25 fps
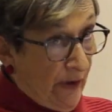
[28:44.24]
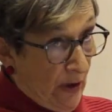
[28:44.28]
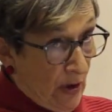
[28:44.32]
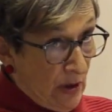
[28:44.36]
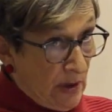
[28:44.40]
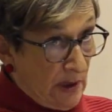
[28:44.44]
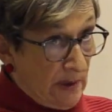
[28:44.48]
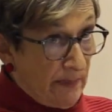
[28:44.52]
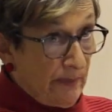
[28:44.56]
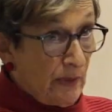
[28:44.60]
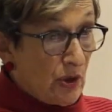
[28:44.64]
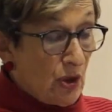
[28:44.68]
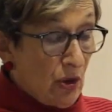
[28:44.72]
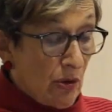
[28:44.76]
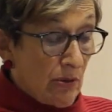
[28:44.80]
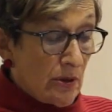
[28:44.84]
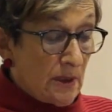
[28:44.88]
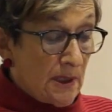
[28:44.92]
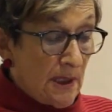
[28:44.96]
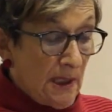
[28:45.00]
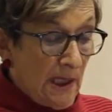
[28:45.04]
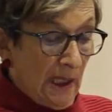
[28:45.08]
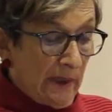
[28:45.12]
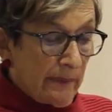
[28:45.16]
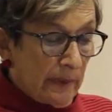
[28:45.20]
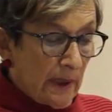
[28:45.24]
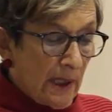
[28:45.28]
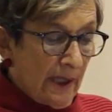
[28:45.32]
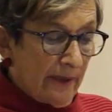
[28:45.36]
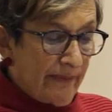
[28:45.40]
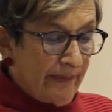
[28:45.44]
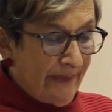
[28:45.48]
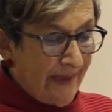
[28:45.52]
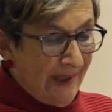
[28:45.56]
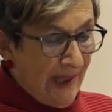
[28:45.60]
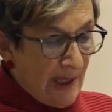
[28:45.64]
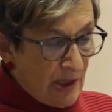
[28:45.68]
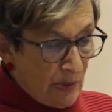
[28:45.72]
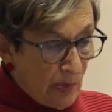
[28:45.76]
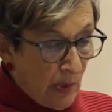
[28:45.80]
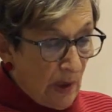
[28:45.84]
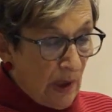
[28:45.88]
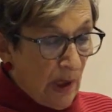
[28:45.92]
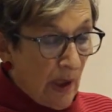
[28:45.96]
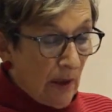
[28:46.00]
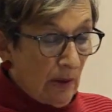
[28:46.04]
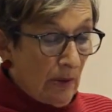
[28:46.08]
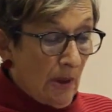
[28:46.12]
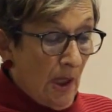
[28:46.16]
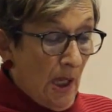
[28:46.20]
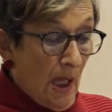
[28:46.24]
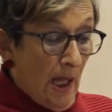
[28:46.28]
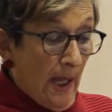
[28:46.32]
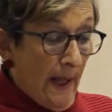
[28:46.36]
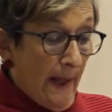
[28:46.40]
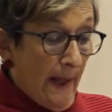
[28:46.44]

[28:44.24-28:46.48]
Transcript: First majority Labour government, as we know.